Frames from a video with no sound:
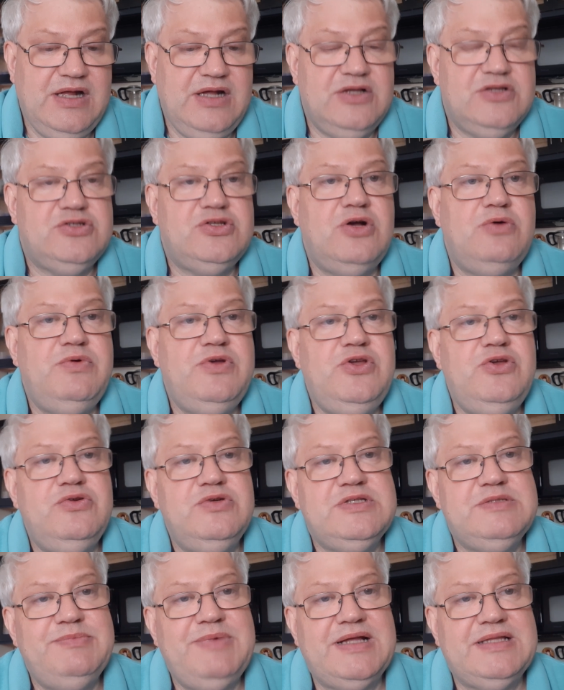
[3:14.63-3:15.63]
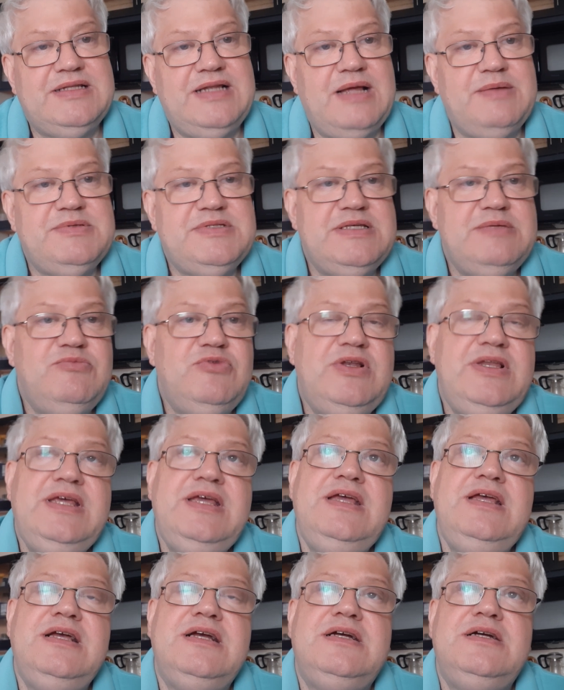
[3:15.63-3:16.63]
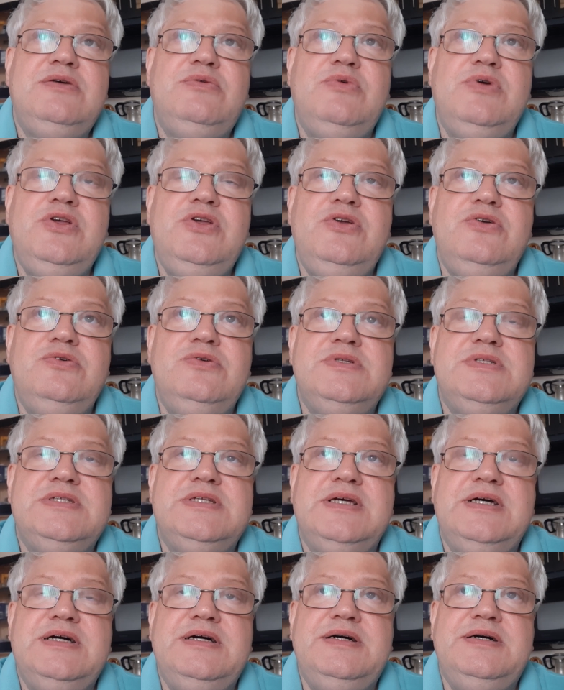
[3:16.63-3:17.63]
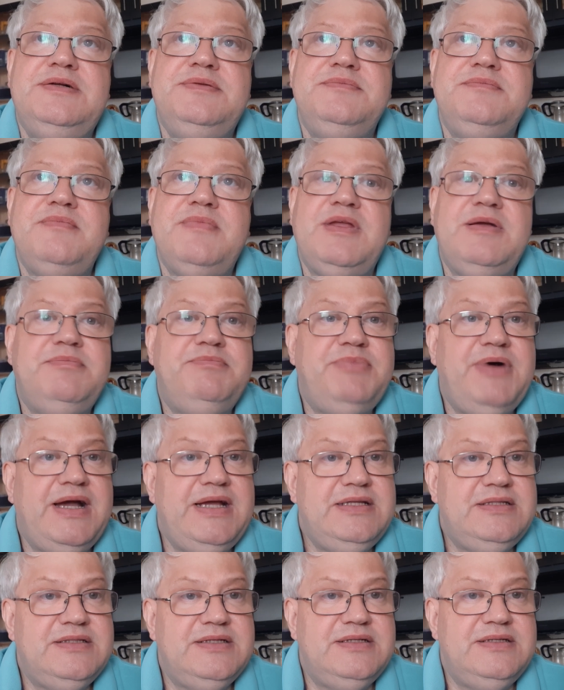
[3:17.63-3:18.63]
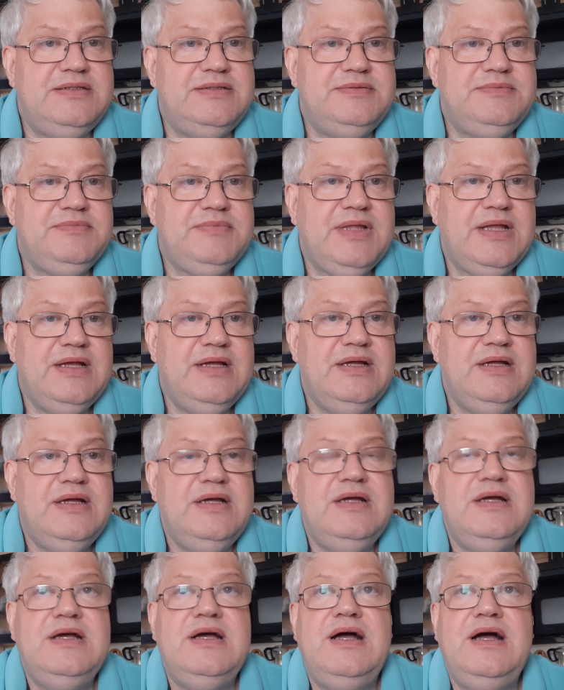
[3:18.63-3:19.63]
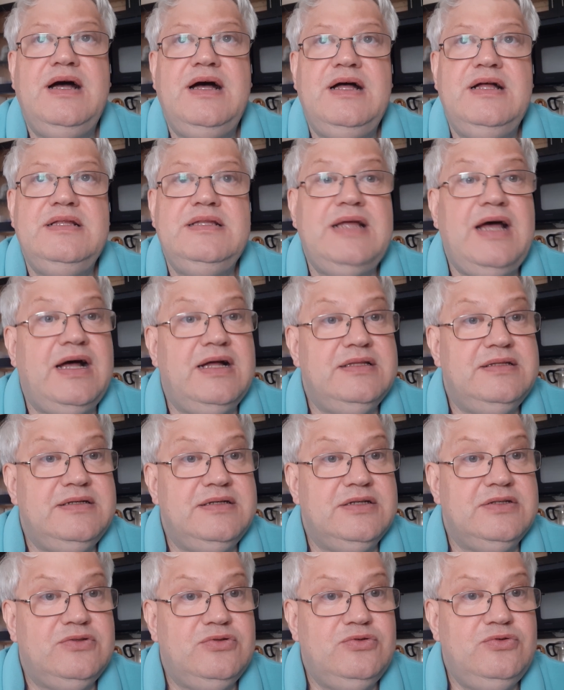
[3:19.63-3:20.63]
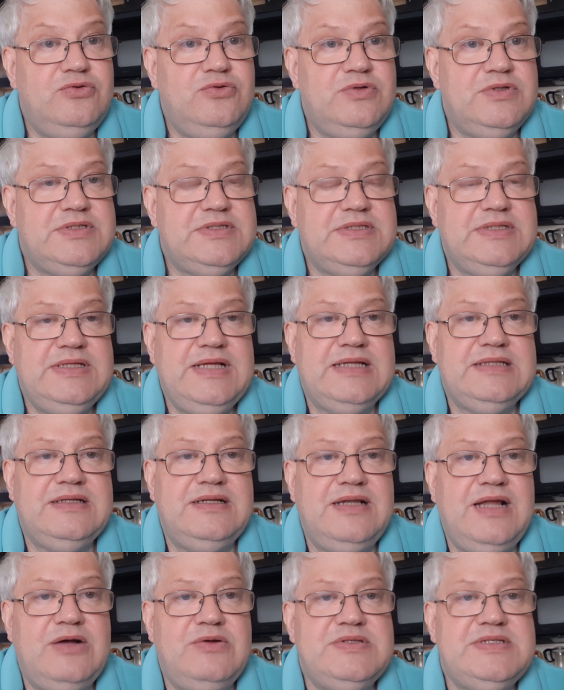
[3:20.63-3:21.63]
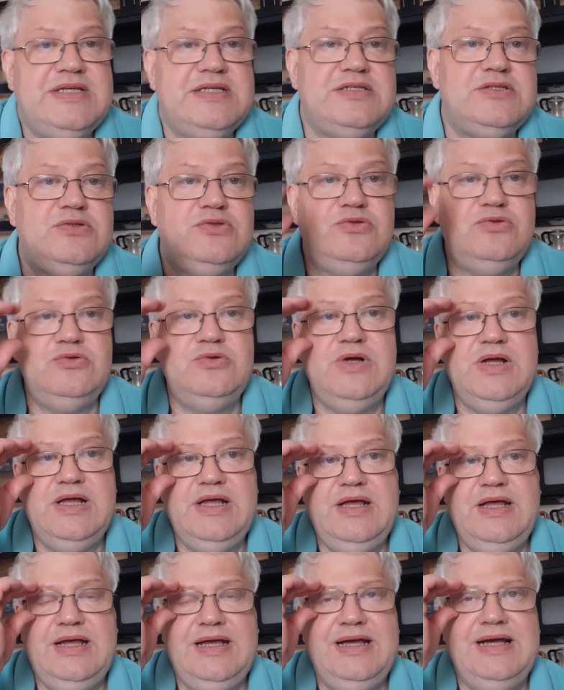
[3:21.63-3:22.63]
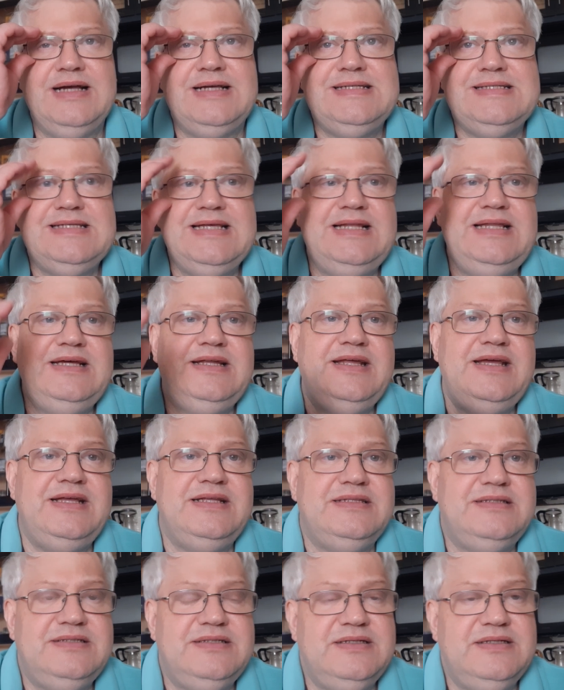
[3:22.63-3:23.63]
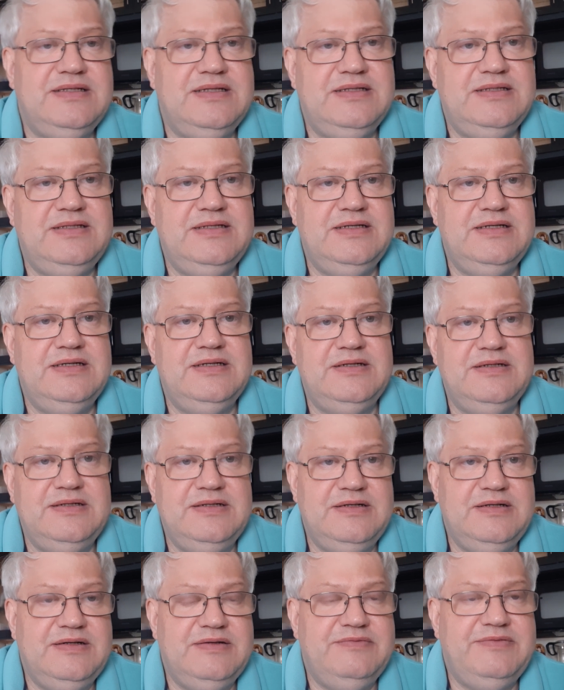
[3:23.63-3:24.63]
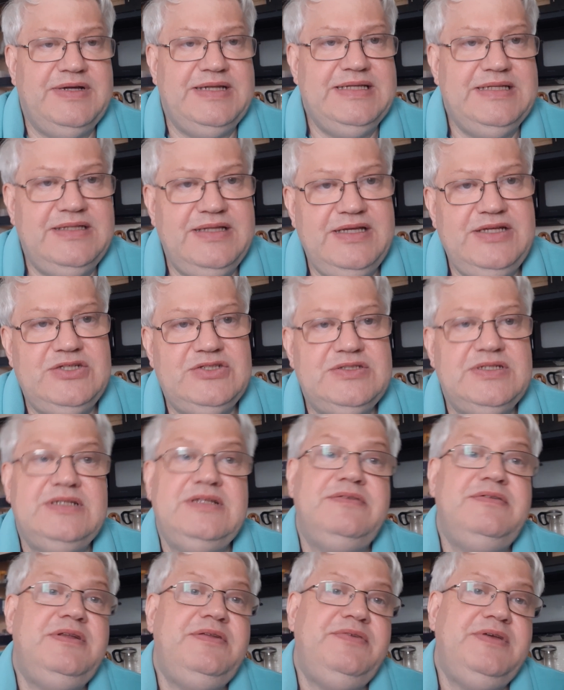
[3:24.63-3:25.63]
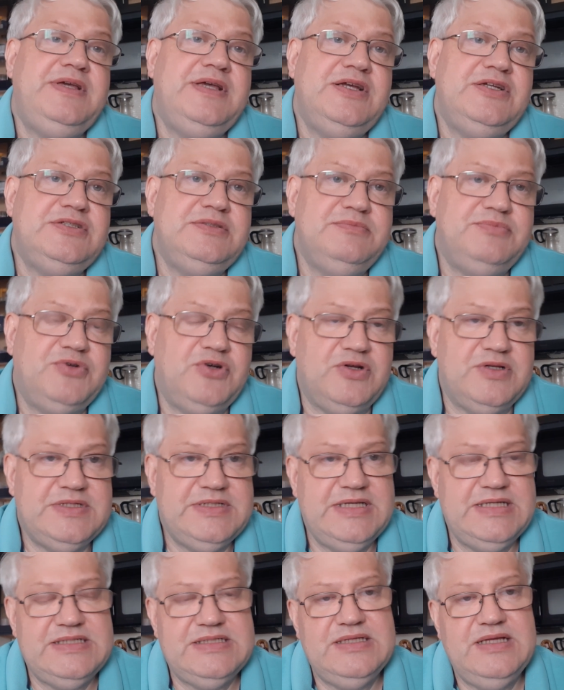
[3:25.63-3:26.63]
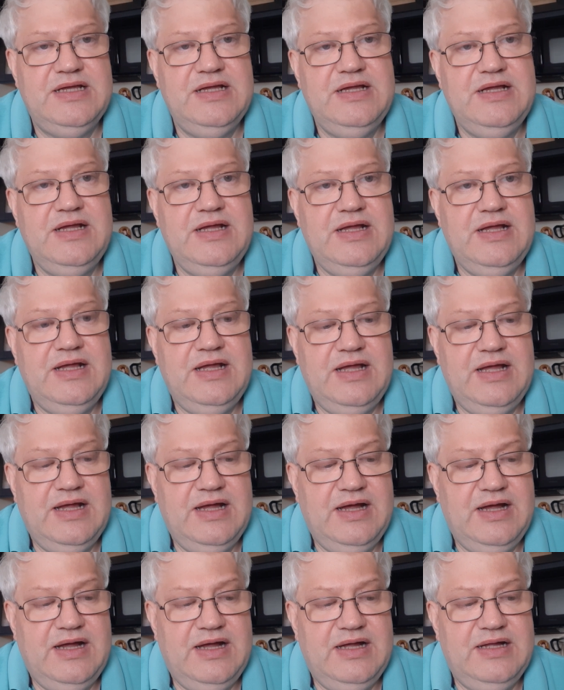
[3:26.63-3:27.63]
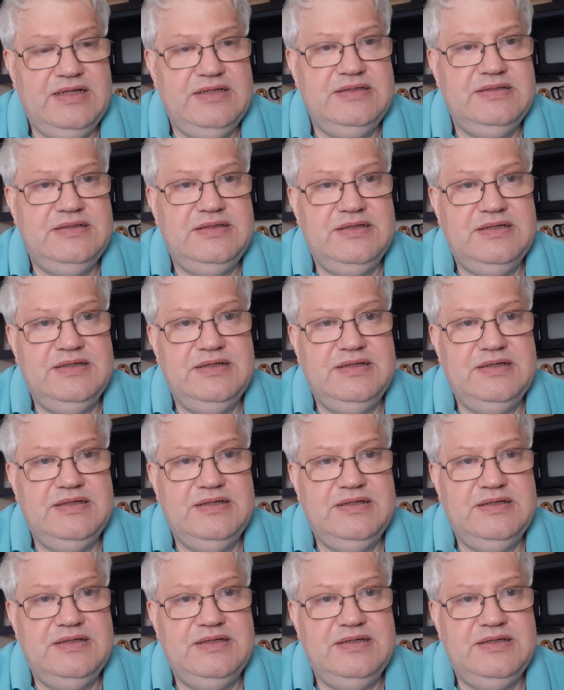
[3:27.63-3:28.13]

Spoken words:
So we use MATLAB Simulink, we use Python and other tools that allows us to accelerate the validation and the verification process, and